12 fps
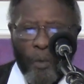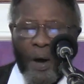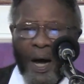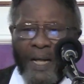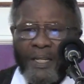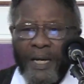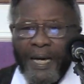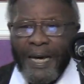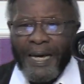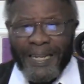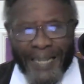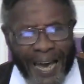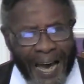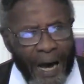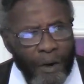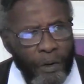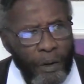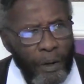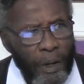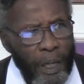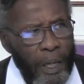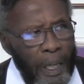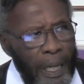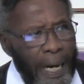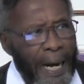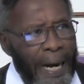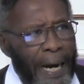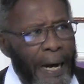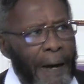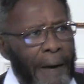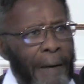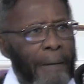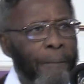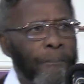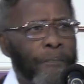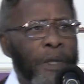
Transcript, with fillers: Well, now, uh,